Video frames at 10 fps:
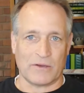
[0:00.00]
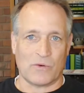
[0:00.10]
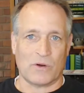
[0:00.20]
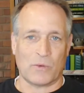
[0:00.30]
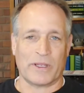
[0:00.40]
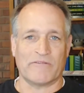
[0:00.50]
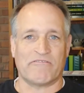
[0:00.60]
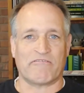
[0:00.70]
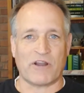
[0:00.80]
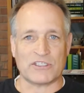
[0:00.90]
or we get
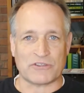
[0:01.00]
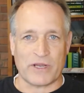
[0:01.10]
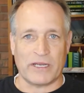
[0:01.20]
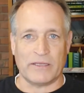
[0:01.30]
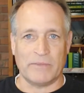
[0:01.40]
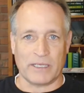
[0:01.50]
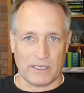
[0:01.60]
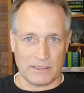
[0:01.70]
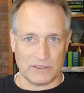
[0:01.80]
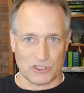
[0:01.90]
frustrated
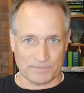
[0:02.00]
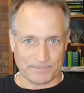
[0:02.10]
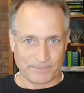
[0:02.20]
because